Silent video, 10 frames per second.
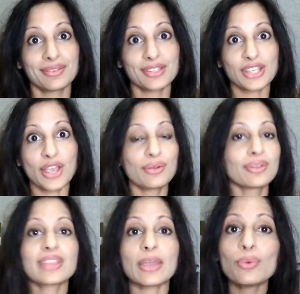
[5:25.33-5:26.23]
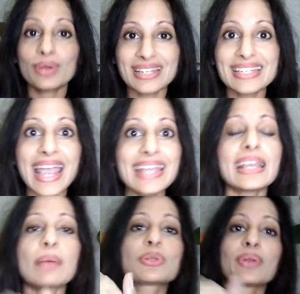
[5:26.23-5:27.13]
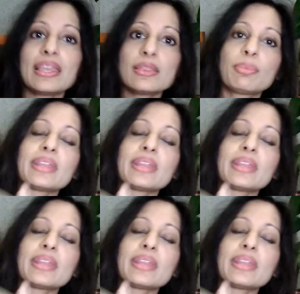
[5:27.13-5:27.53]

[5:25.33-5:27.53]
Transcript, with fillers: So they all contain Gamsol in them,